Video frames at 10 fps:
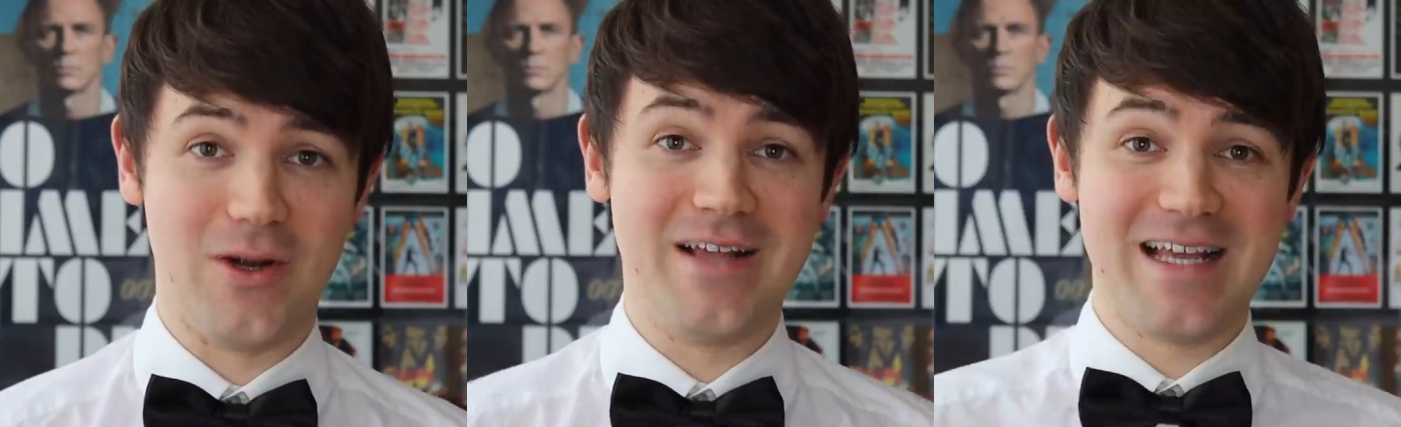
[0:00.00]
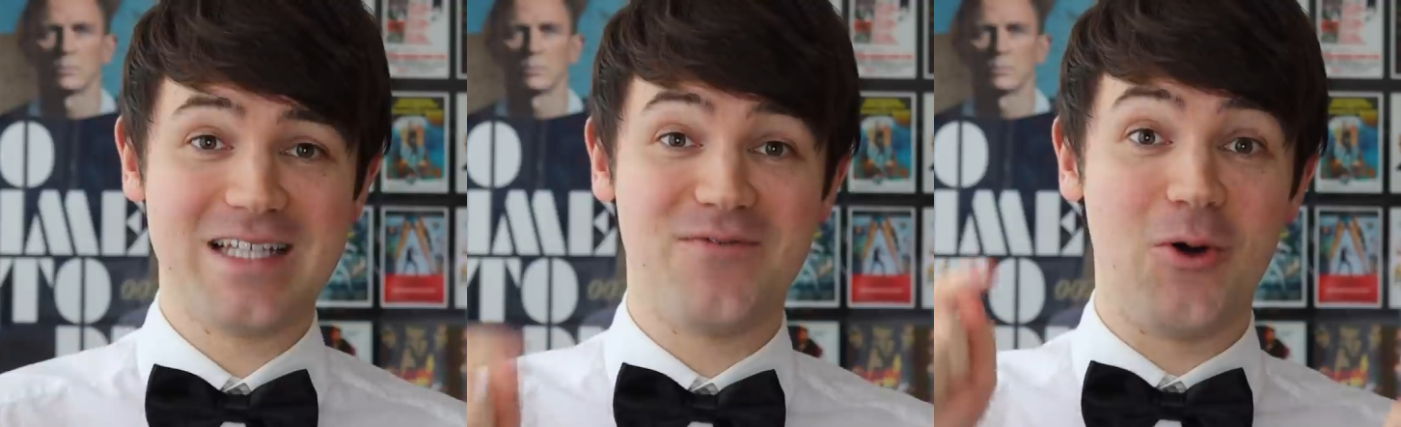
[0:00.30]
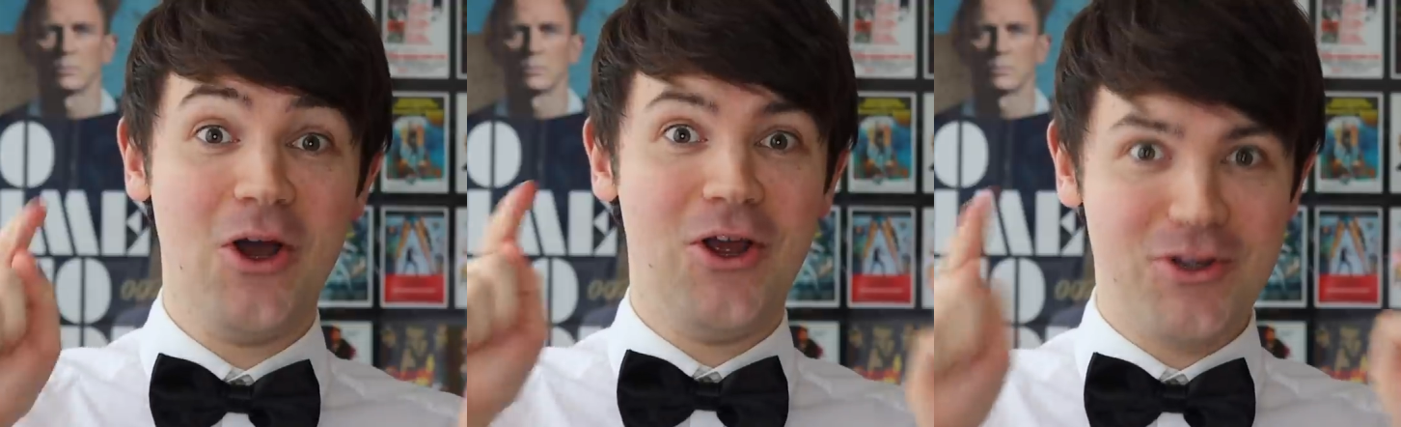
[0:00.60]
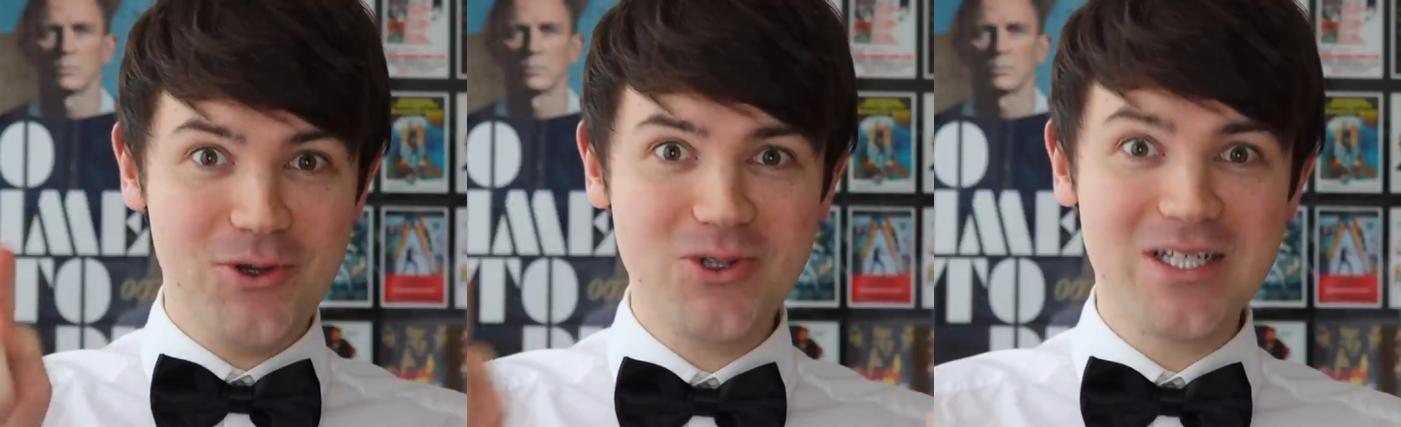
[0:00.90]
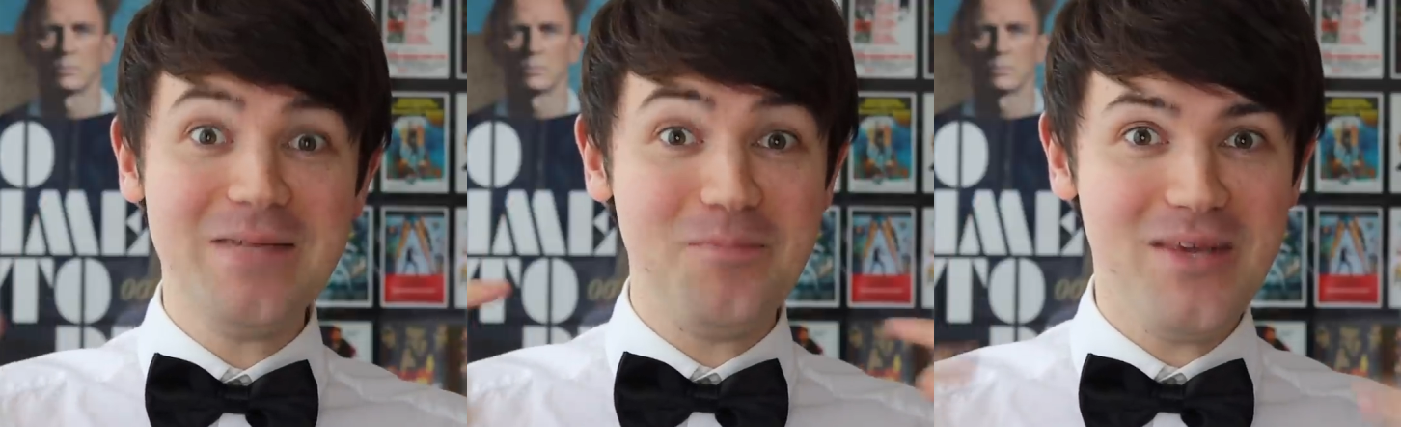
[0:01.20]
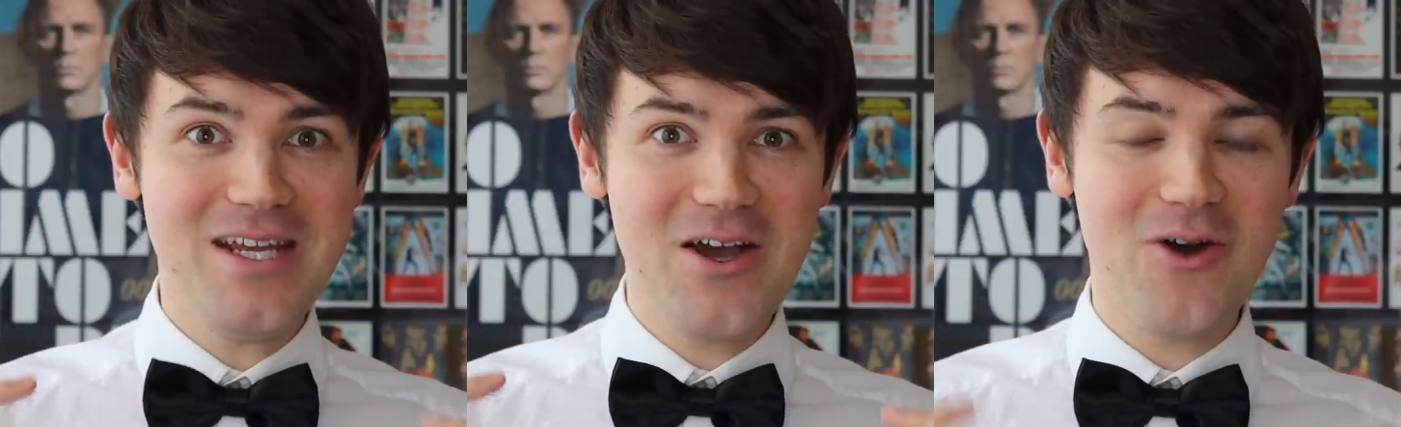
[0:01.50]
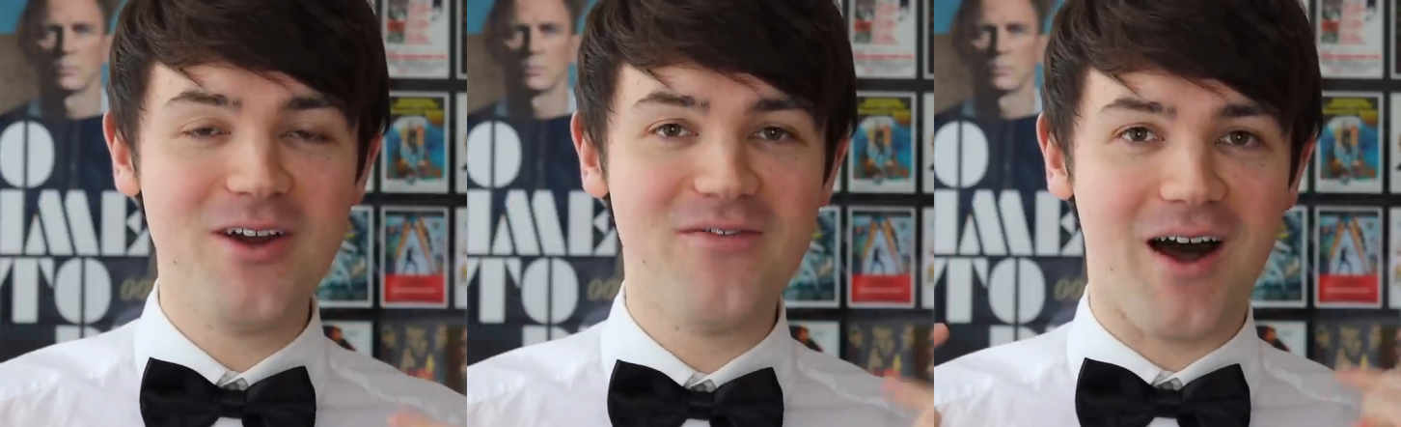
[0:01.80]
Speaker 1: and that's for you to let me
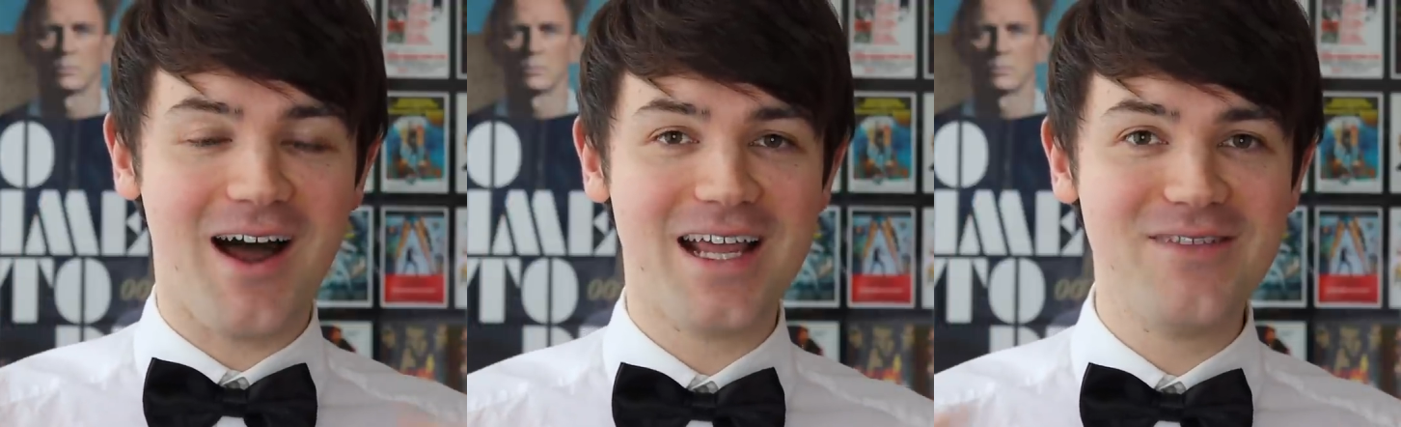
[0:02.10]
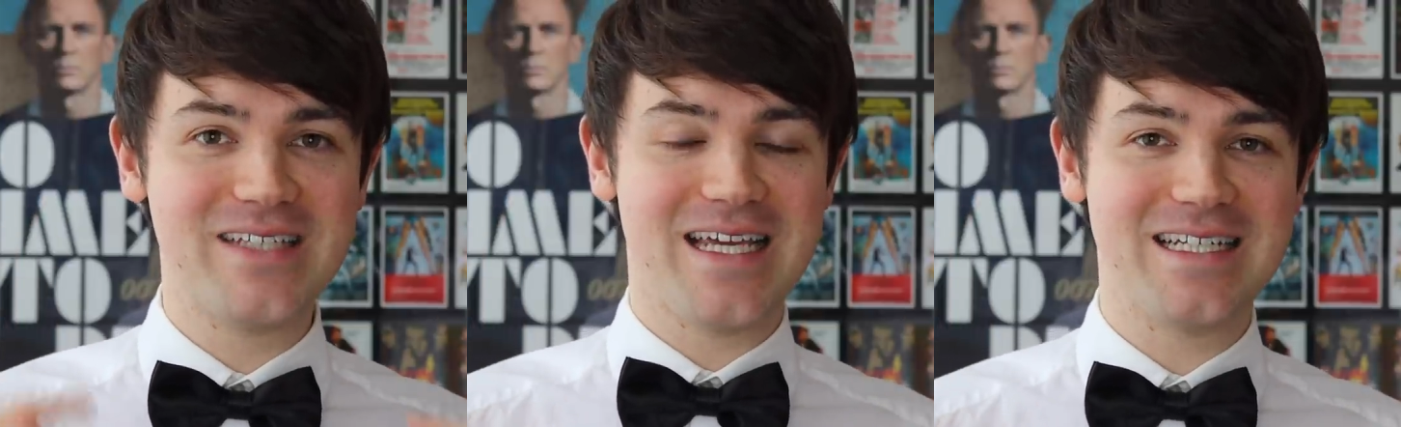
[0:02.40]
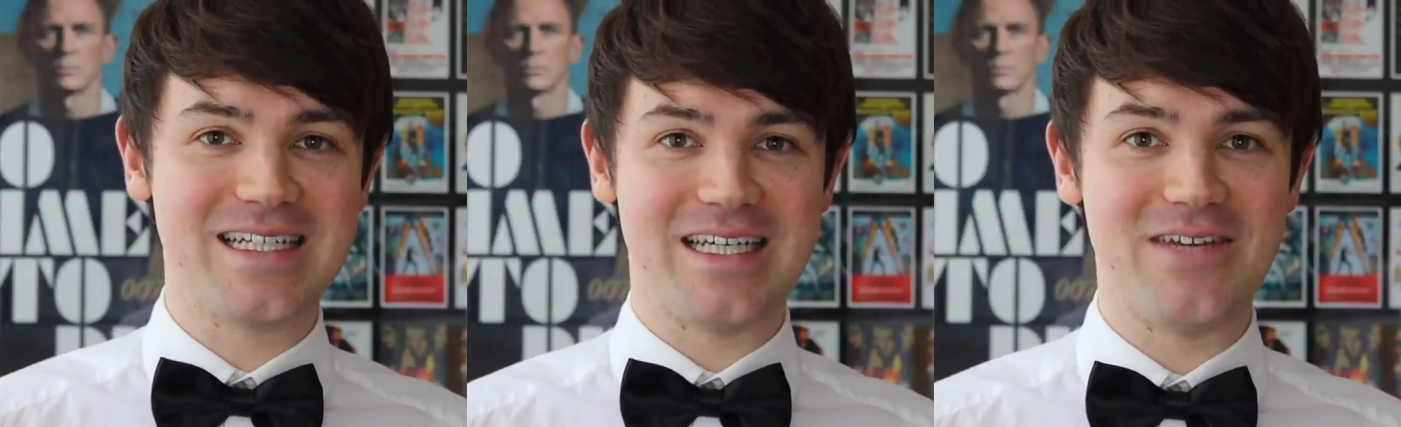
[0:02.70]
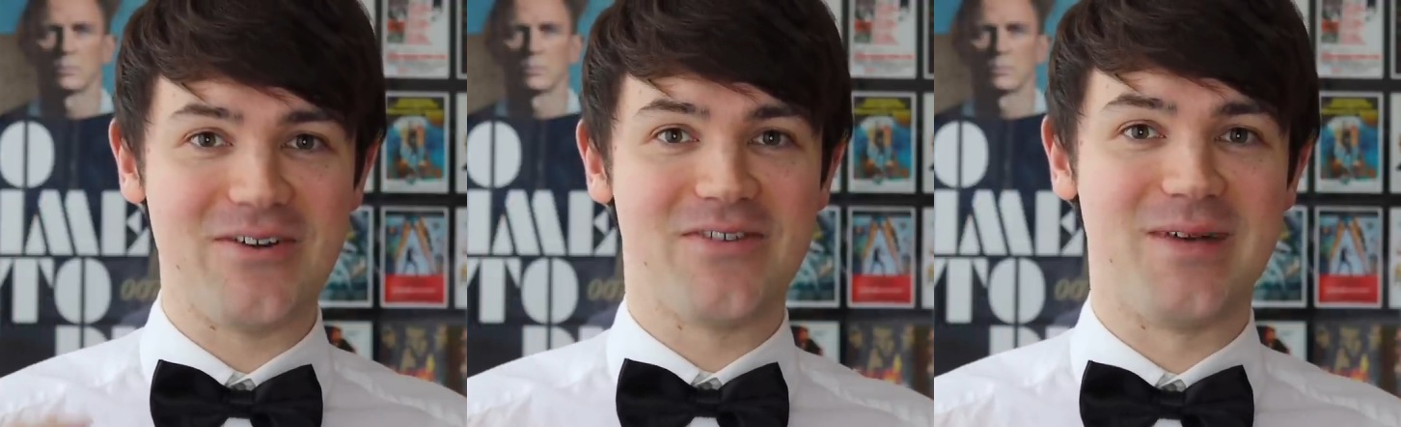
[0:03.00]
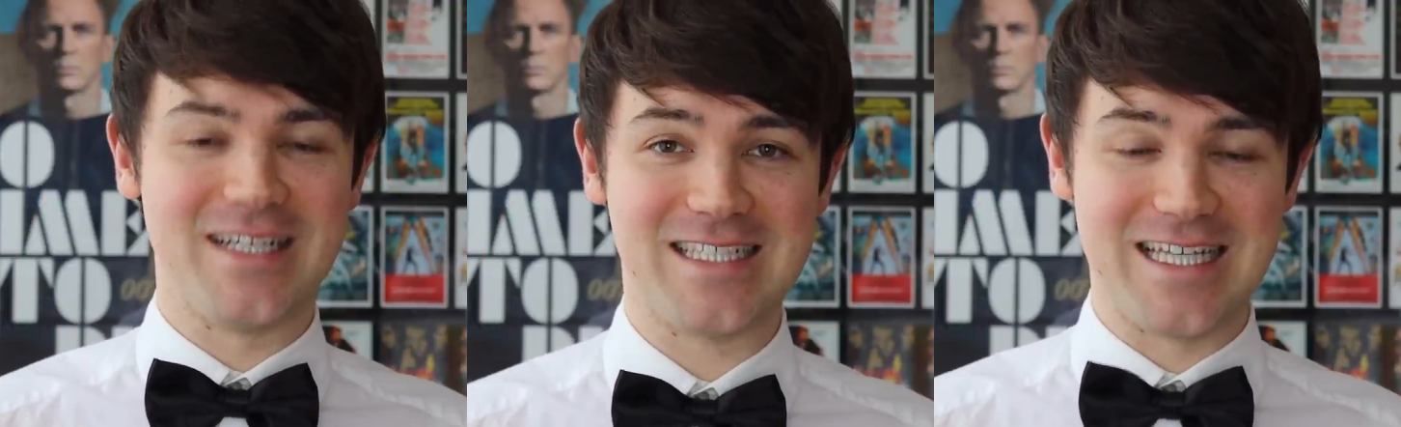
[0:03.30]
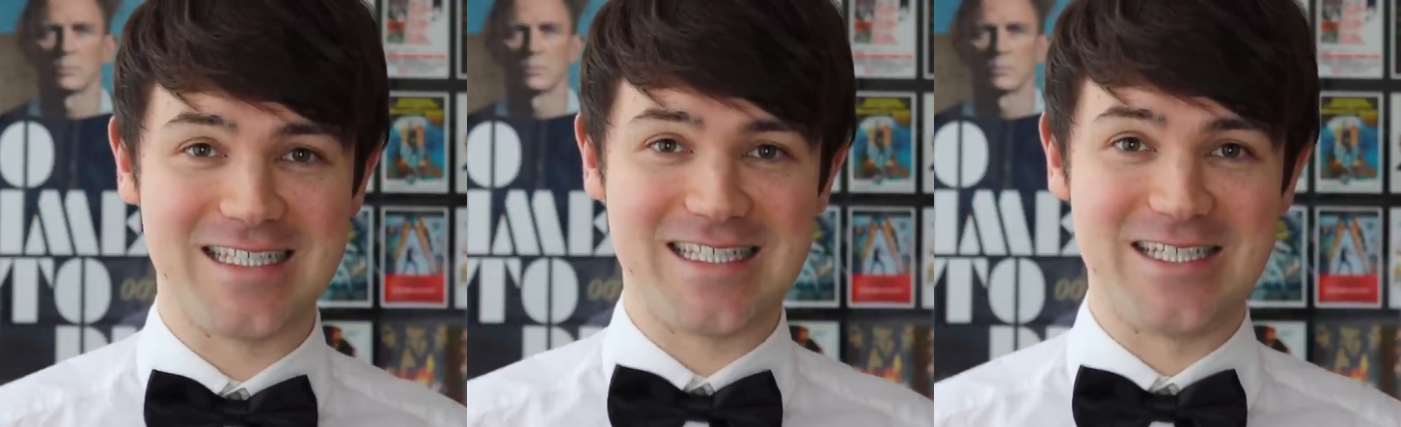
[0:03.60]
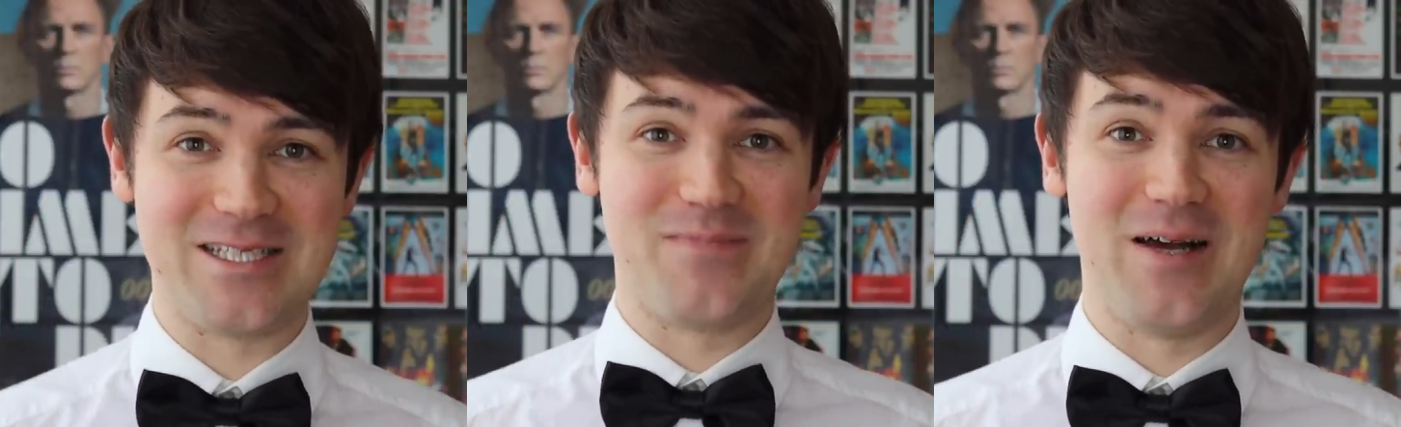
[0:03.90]
know if I have taken leave of my
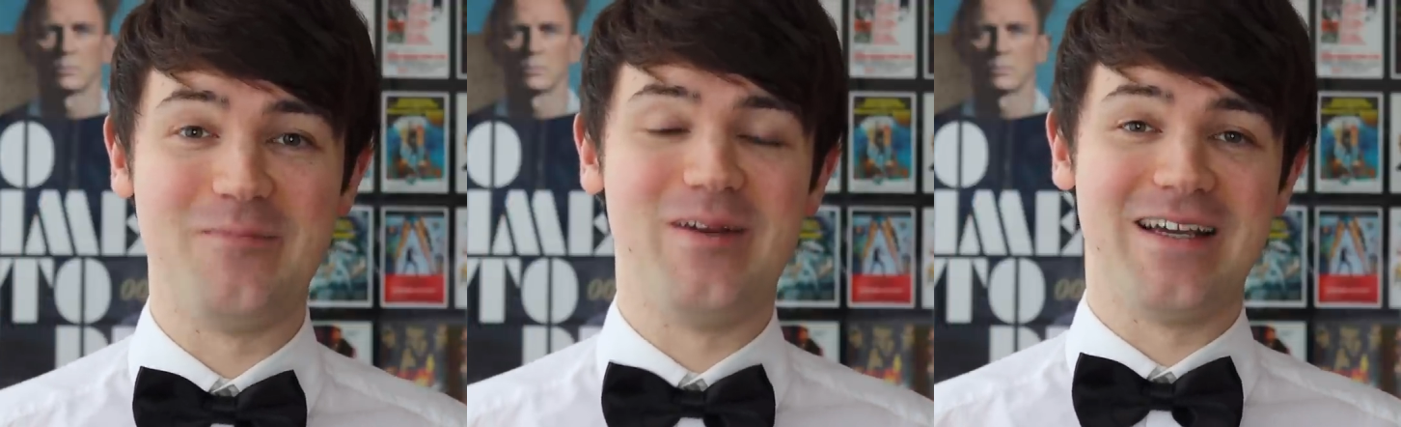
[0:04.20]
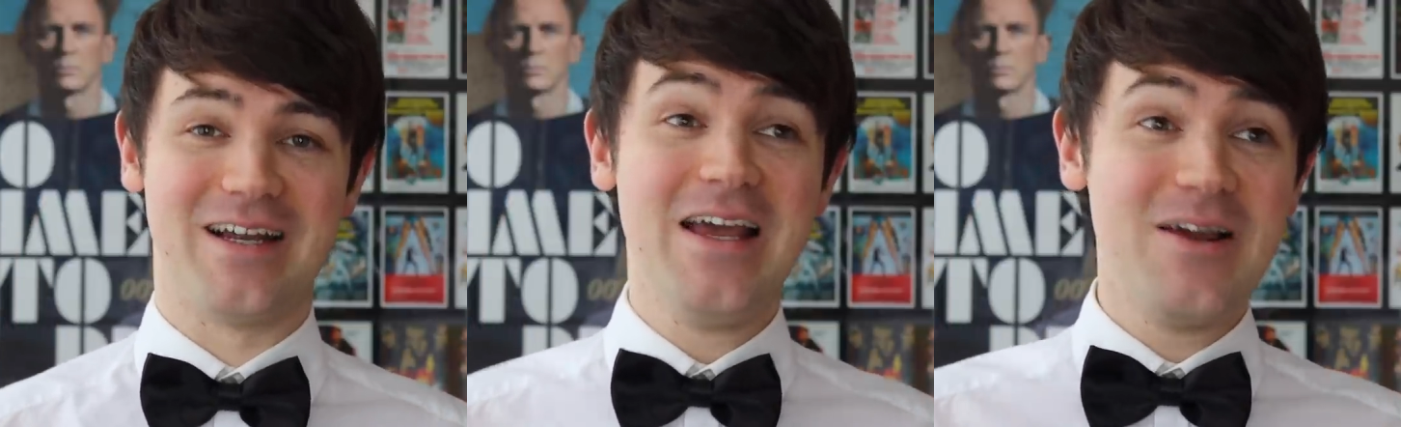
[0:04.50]
senses by being